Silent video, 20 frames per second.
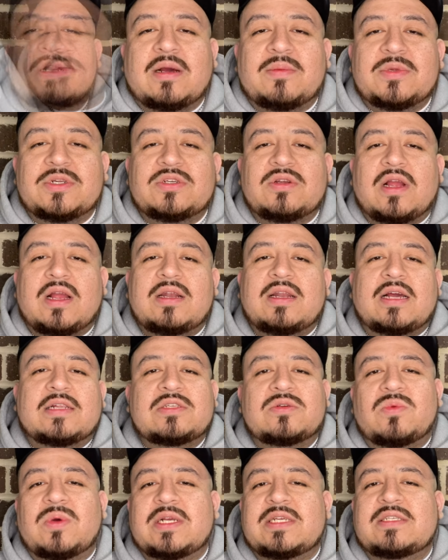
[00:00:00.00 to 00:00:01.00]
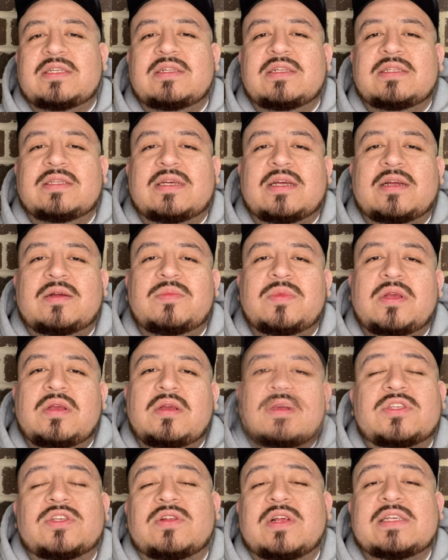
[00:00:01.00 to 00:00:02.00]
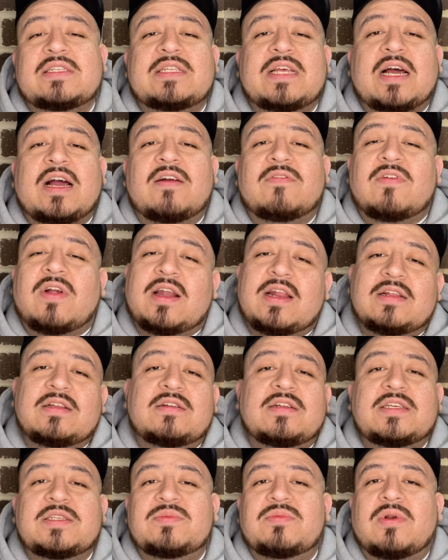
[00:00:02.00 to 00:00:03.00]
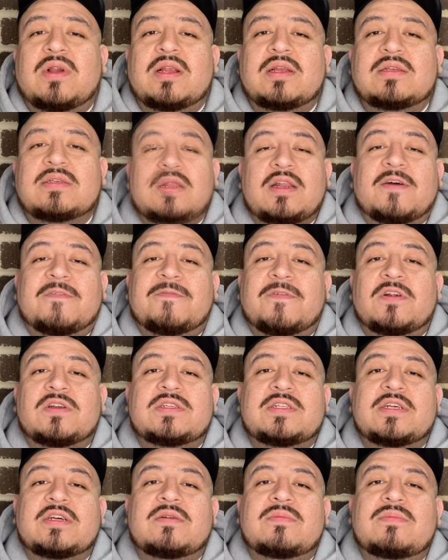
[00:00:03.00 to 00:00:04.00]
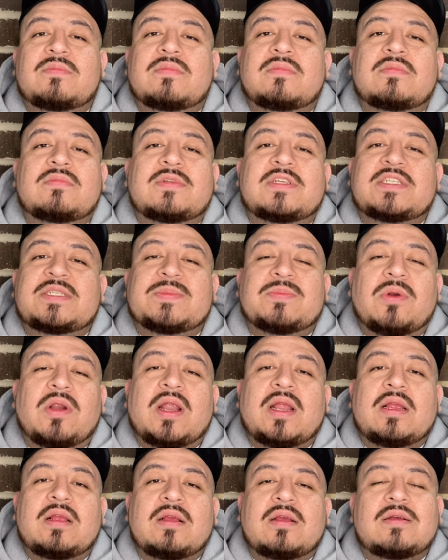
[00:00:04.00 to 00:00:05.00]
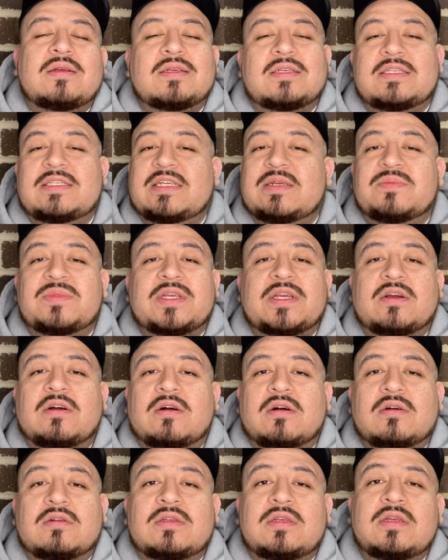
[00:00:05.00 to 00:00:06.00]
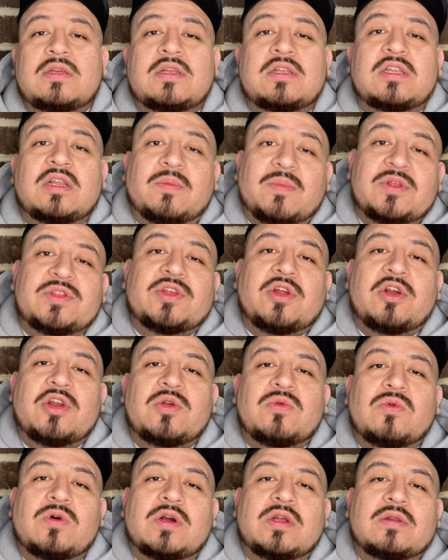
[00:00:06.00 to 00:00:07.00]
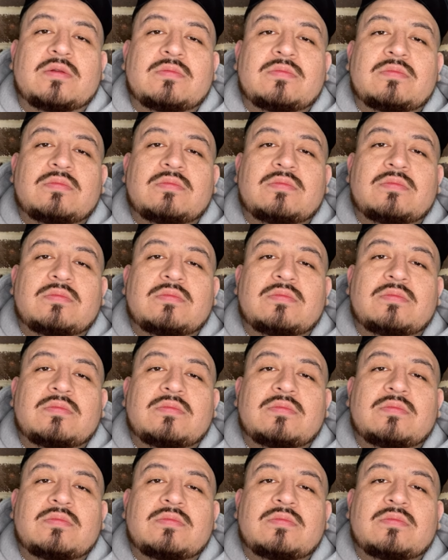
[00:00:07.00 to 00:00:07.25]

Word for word: Now, I'm gonna try not to waste any time, so let's dive right into these sprays. Now, first up, this spray is simply called Number 31.